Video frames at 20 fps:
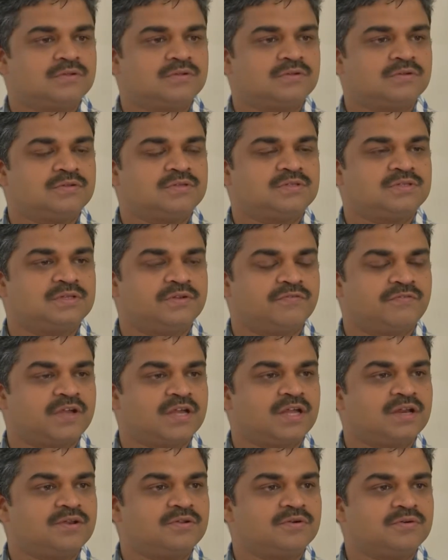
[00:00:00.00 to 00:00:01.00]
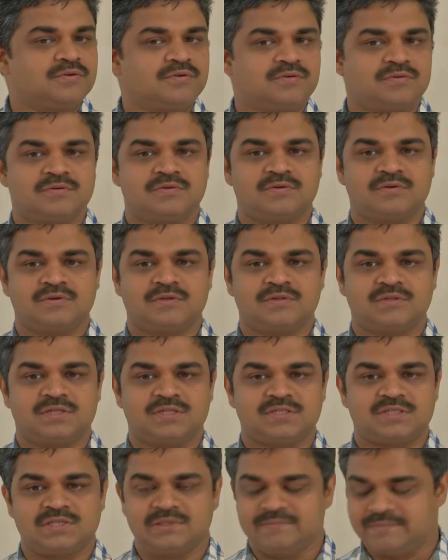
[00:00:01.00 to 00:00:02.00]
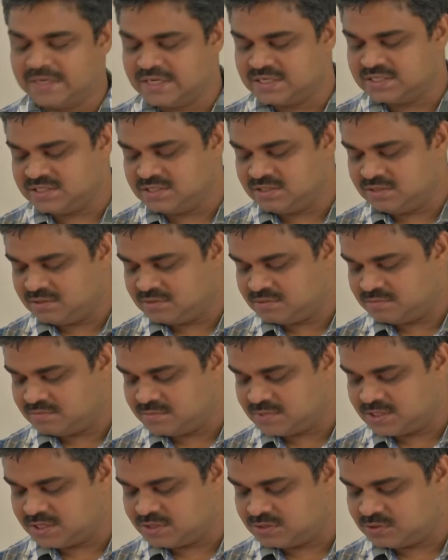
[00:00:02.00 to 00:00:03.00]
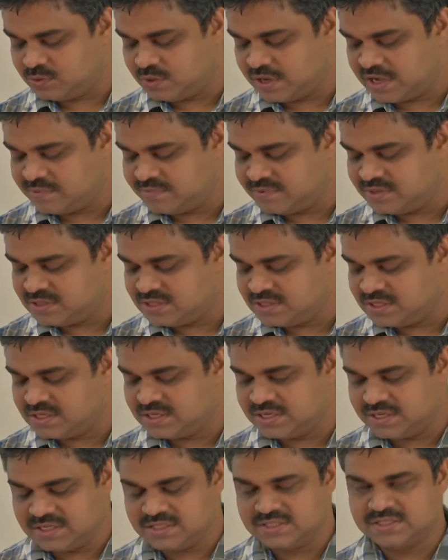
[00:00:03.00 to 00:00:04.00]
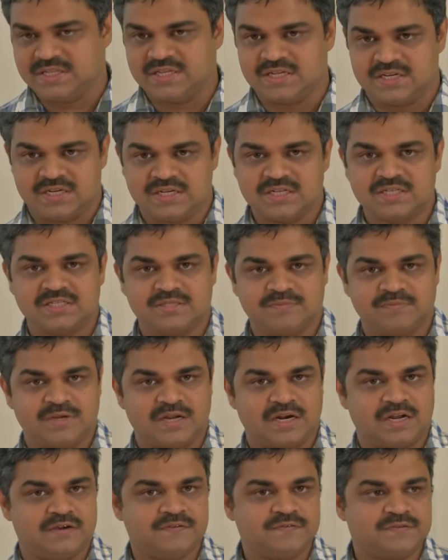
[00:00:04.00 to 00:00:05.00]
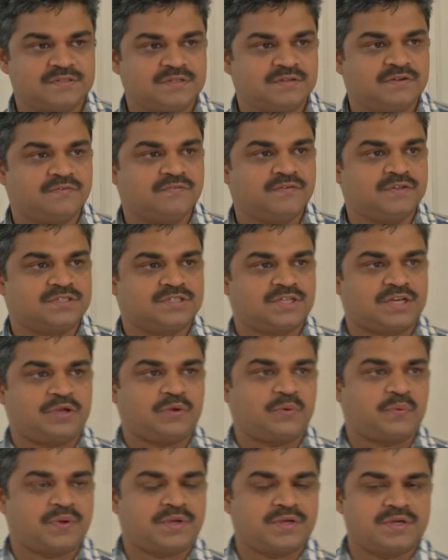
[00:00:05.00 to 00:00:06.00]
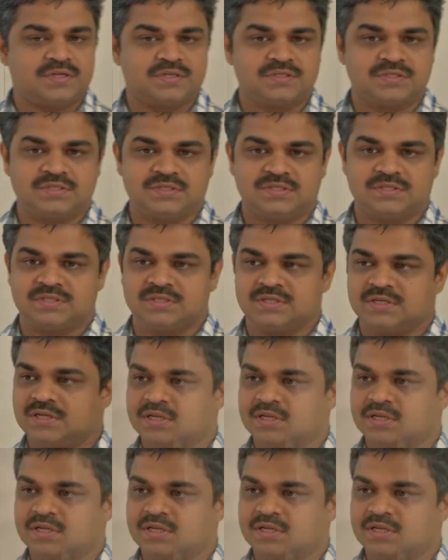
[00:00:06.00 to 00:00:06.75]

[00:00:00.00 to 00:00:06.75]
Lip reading: So it's difficult to just imagine, but it so happens that yes, there are some graphs which requires